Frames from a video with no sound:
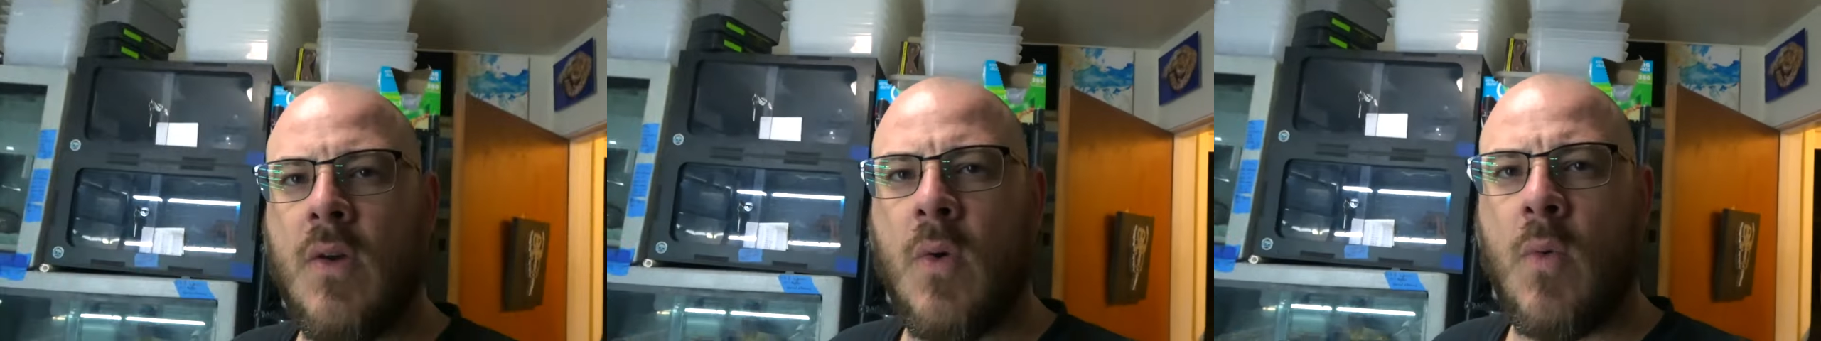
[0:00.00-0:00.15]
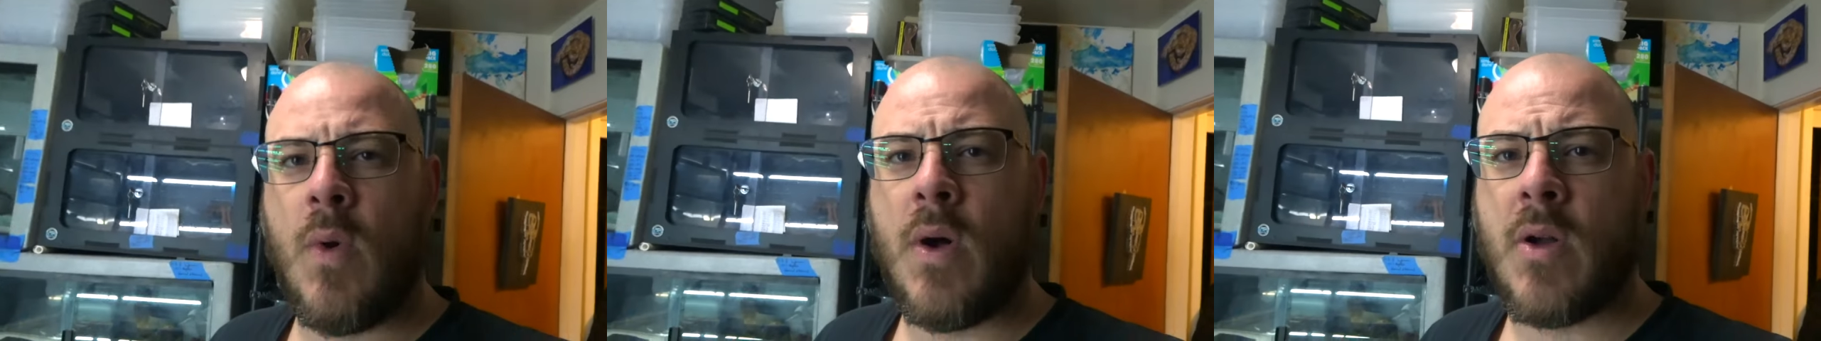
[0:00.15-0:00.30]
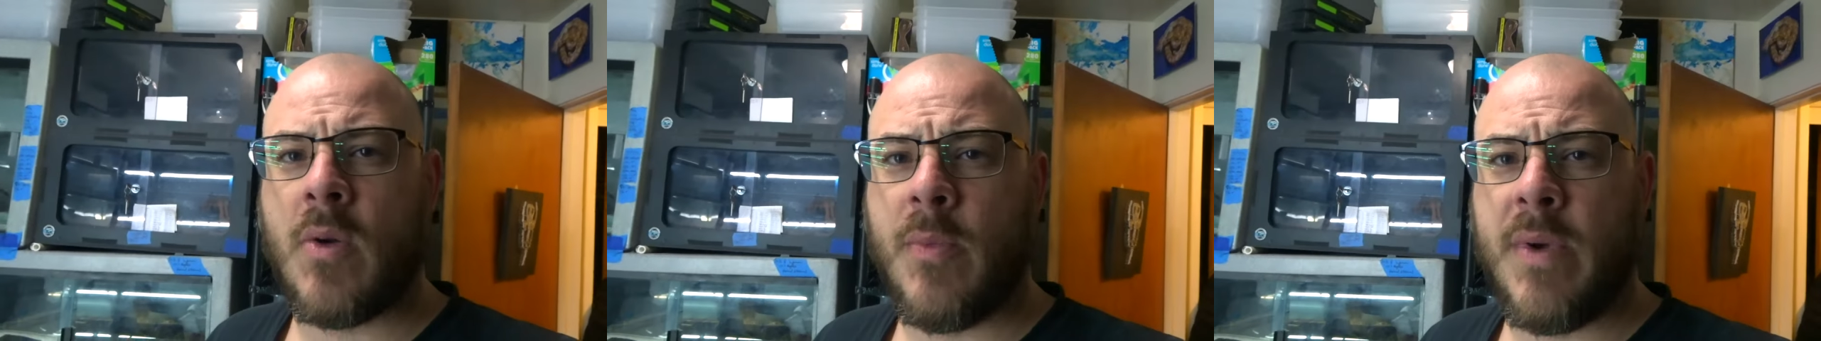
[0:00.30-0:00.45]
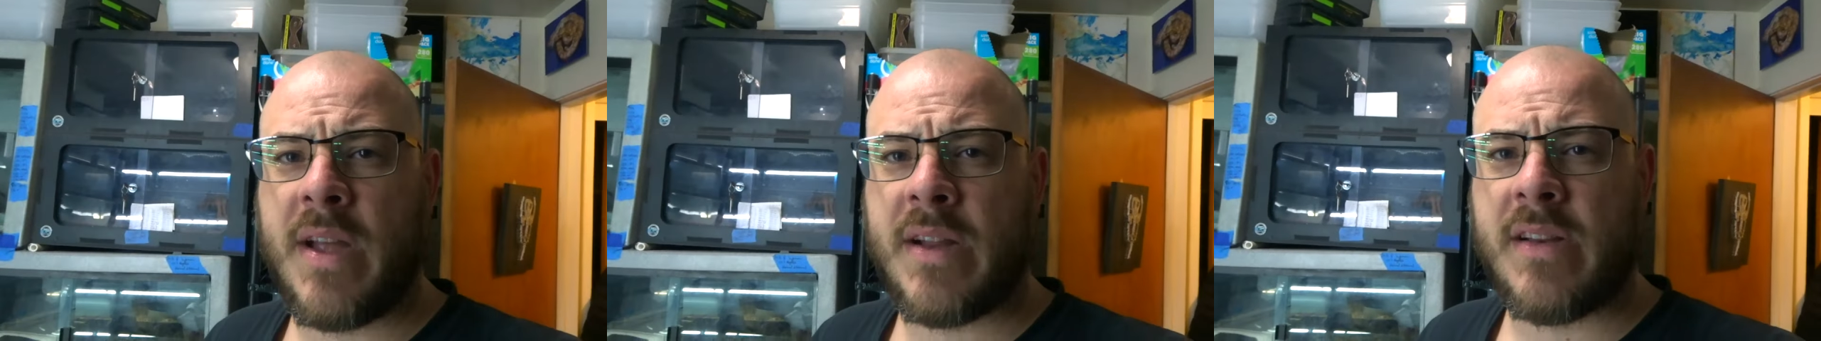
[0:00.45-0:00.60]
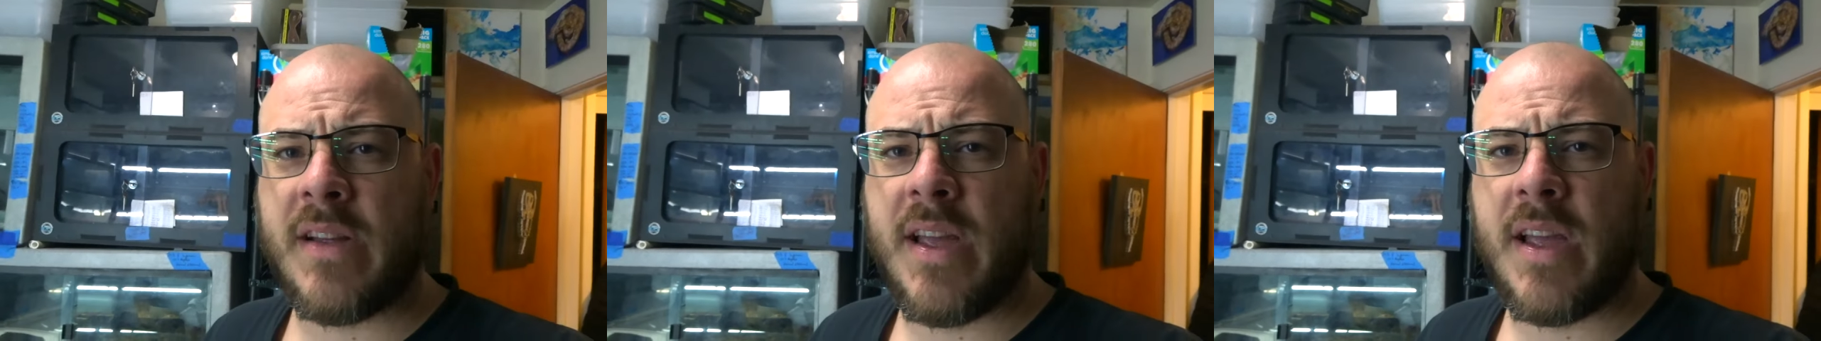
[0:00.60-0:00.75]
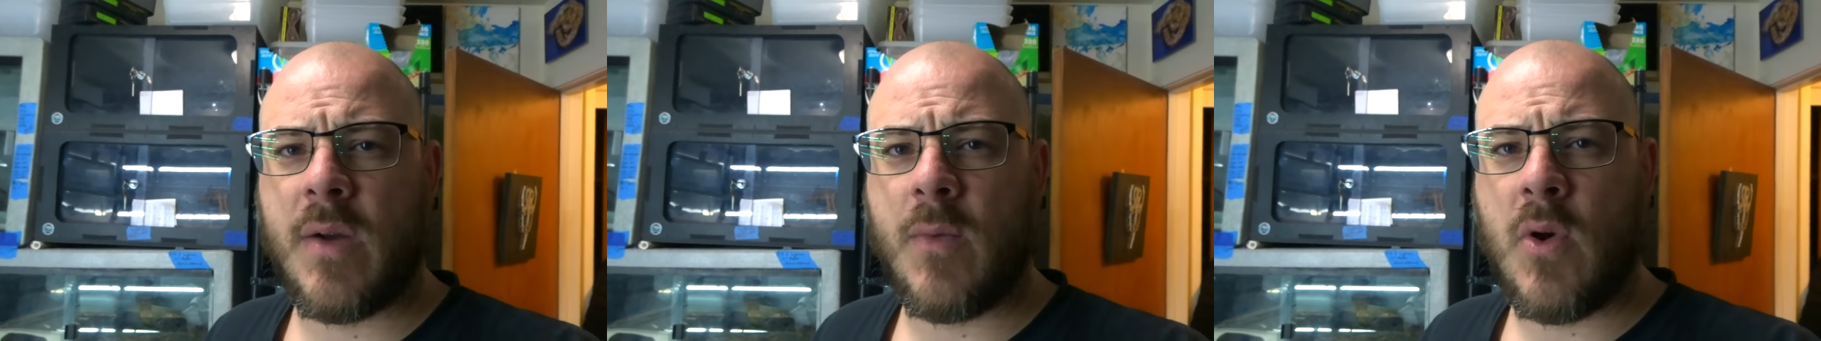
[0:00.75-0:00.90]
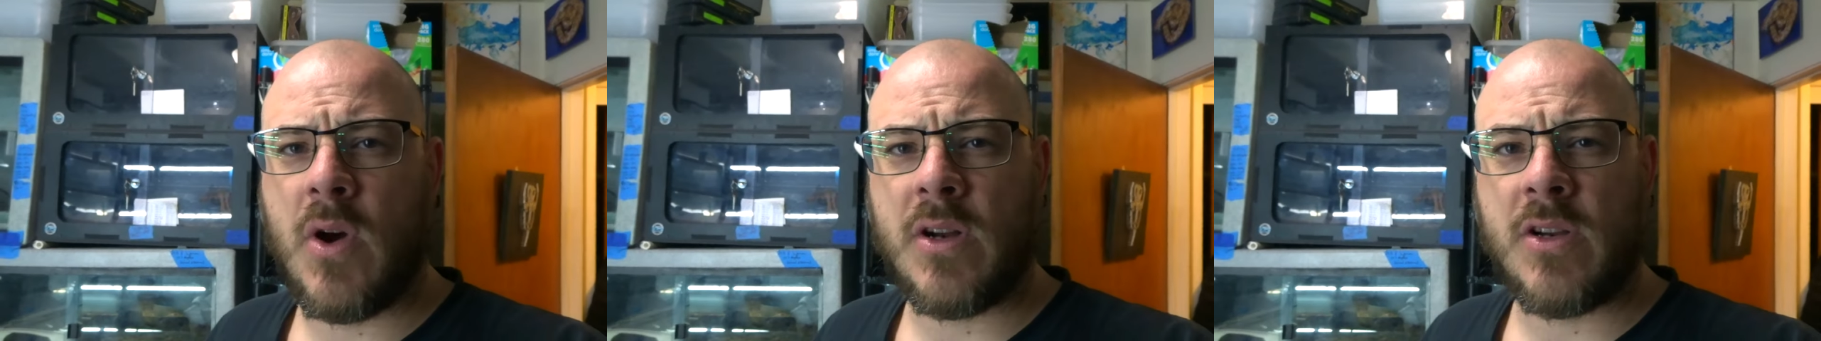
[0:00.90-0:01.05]
Welcome back to
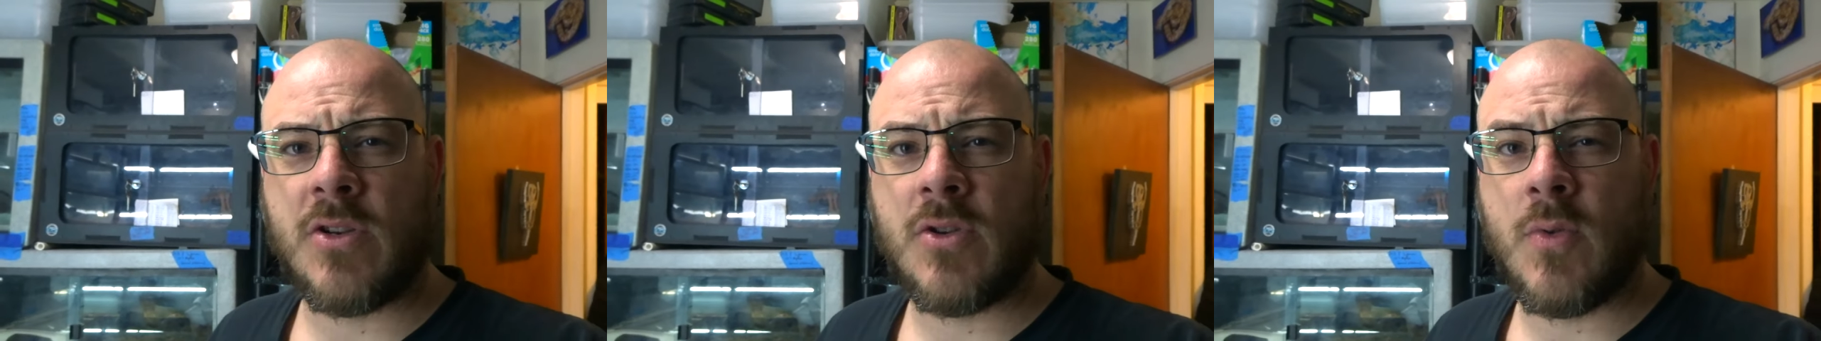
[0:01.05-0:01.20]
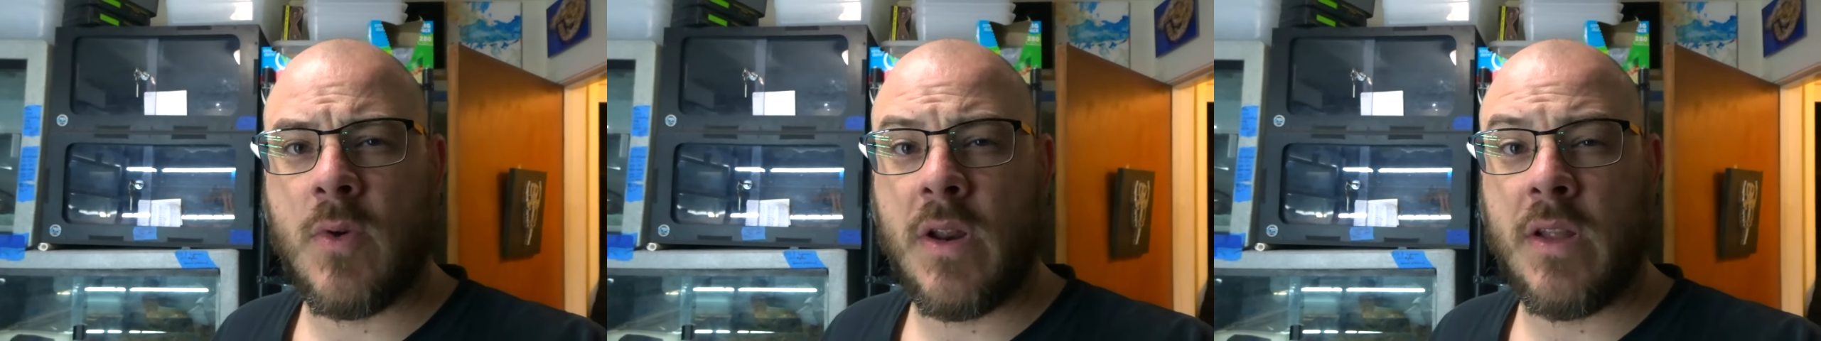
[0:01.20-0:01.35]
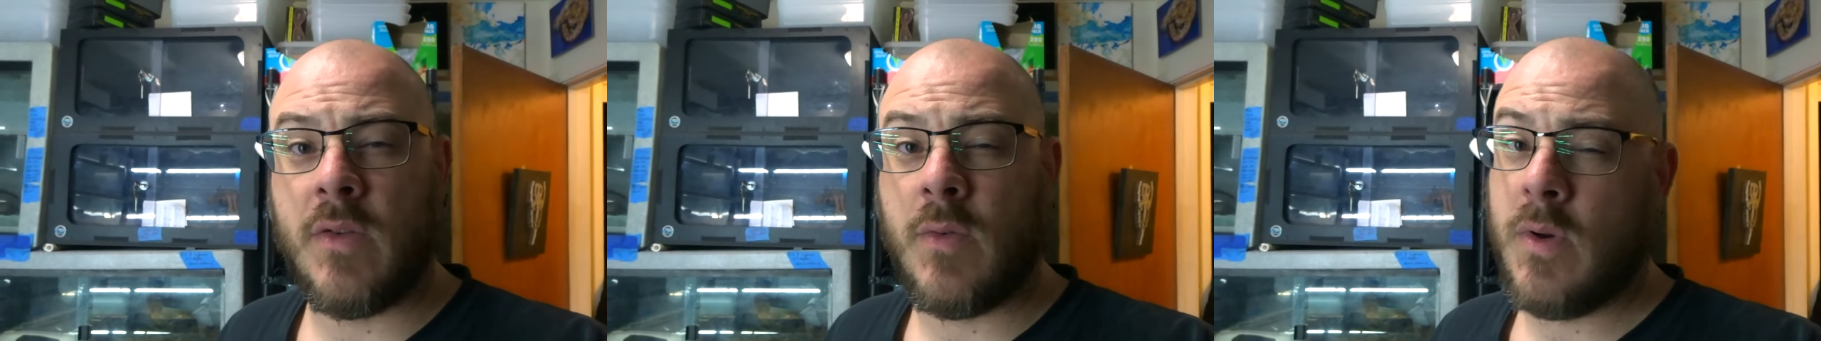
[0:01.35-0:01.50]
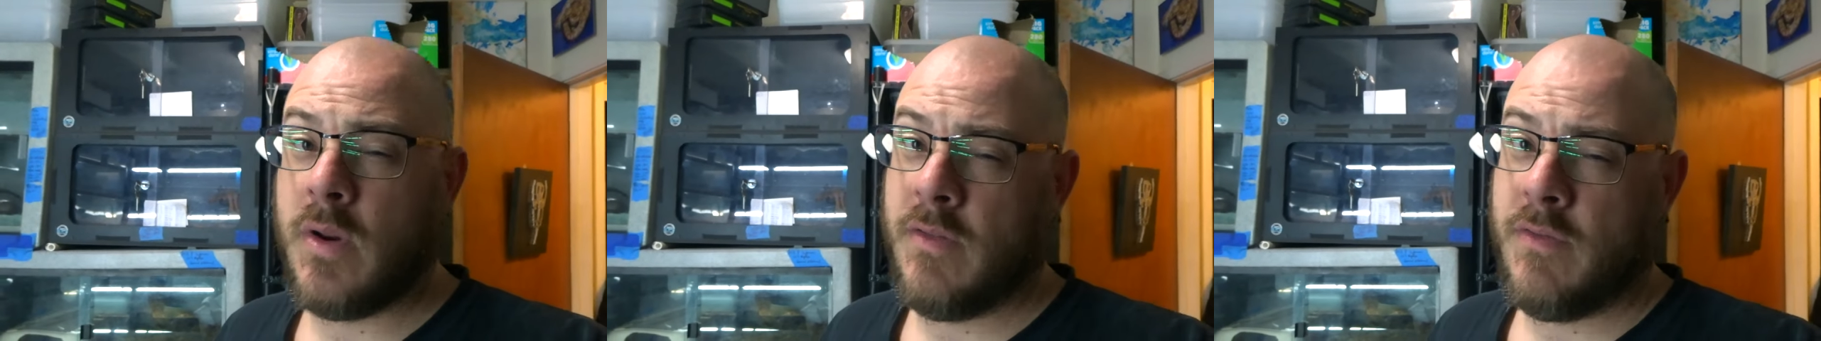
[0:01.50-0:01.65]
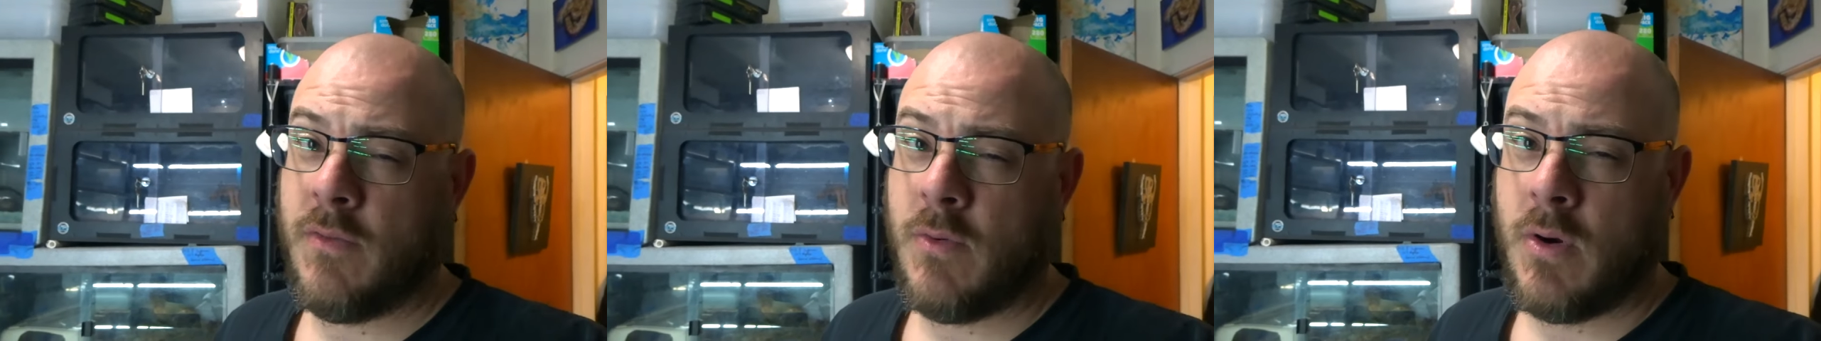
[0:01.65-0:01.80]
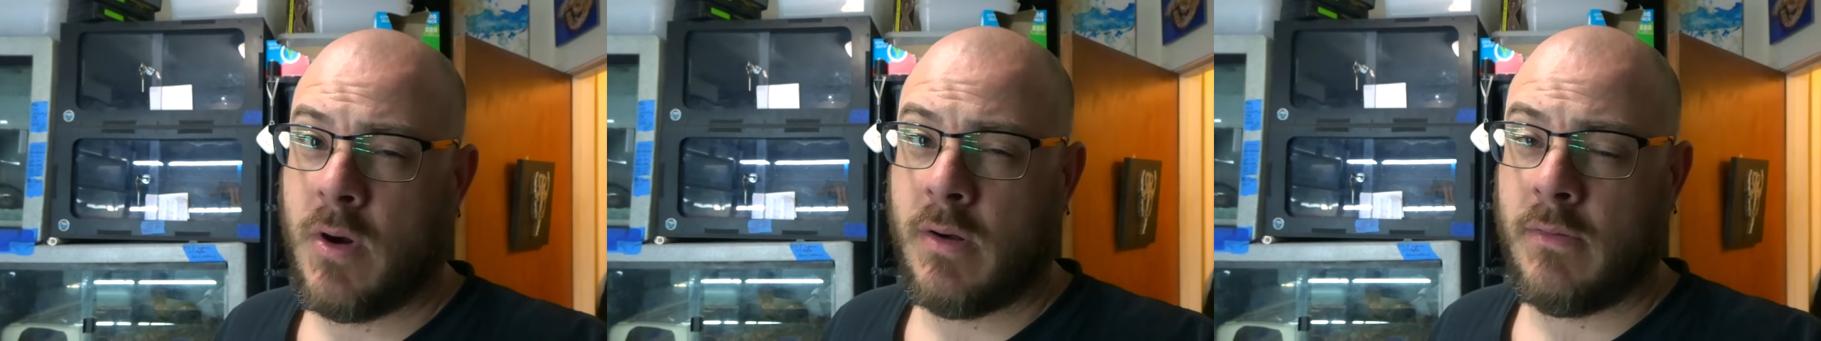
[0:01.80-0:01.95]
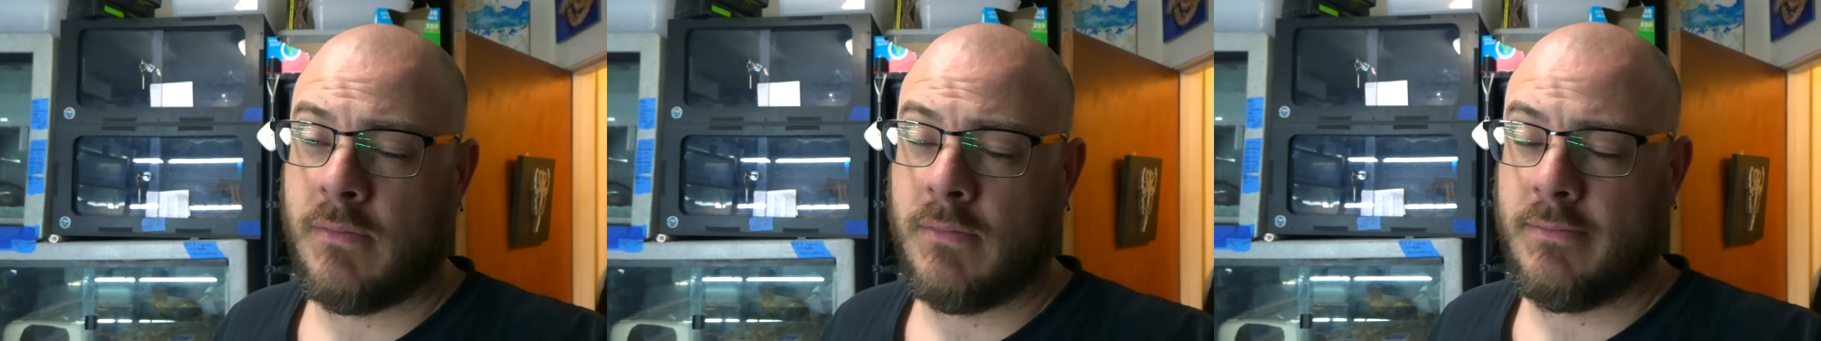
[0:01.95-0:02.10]
Egg Watch
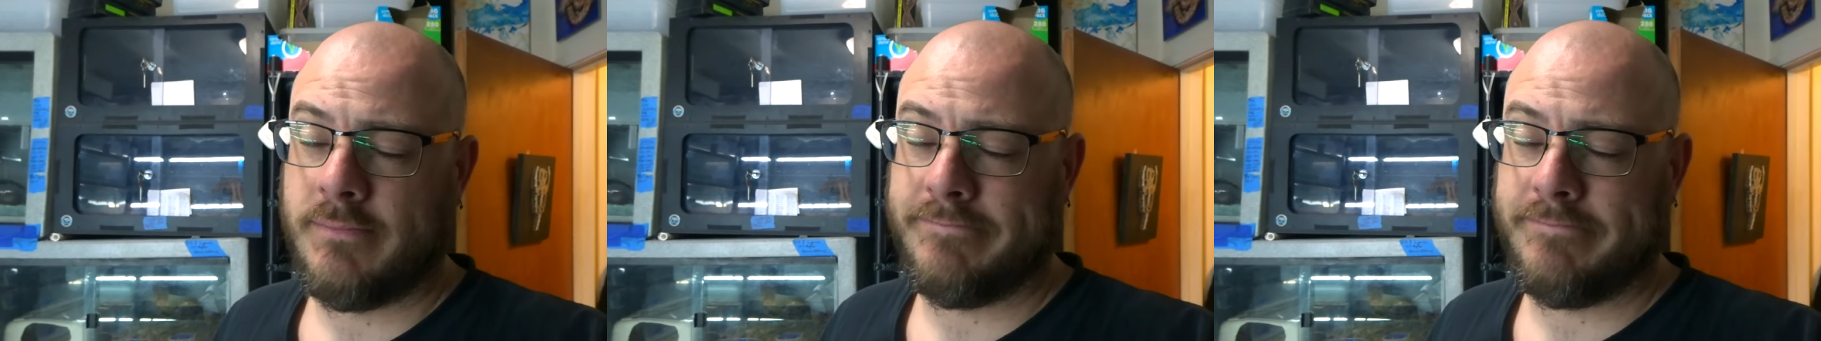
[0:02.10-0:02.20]
2024.